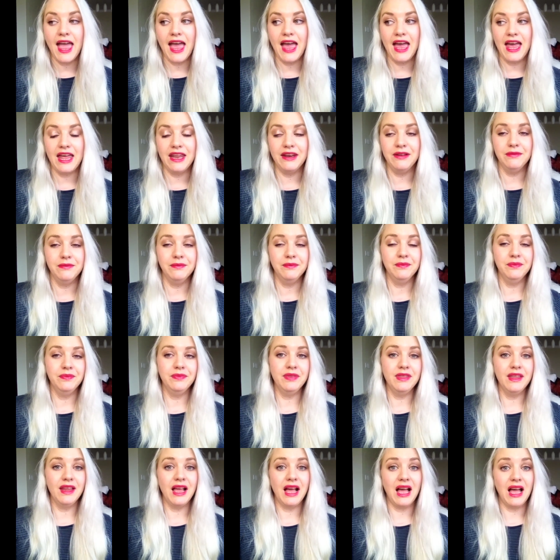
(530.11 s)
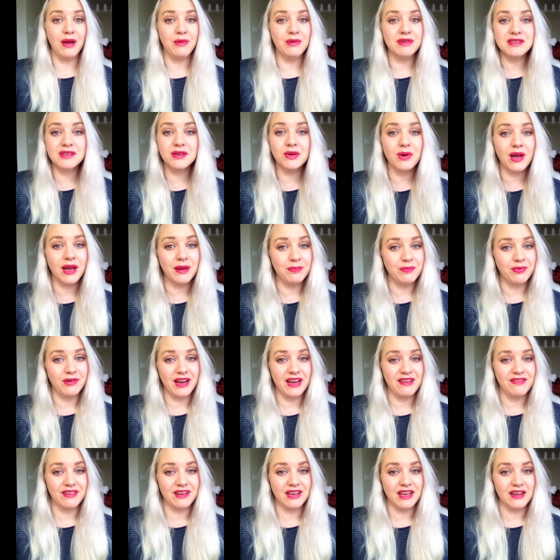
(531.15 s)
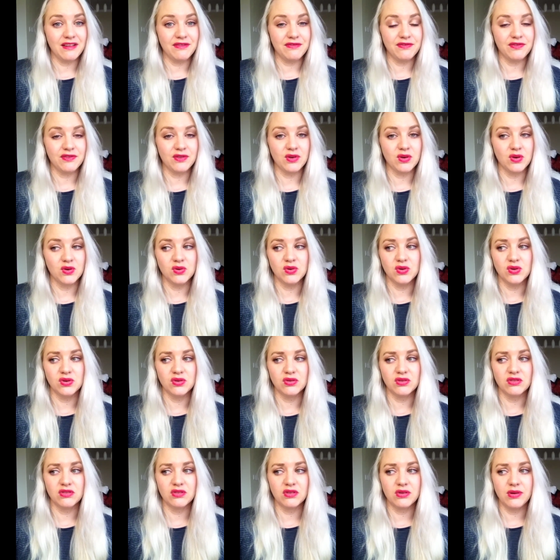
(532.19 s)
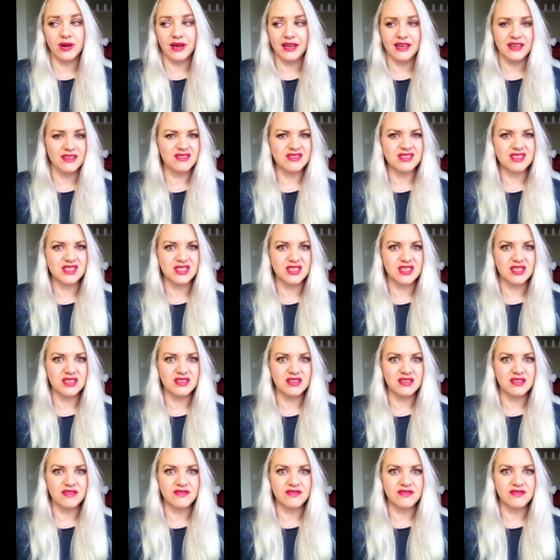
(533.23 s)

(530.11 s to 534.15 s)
and I wasn't quite brave enough or quite interested,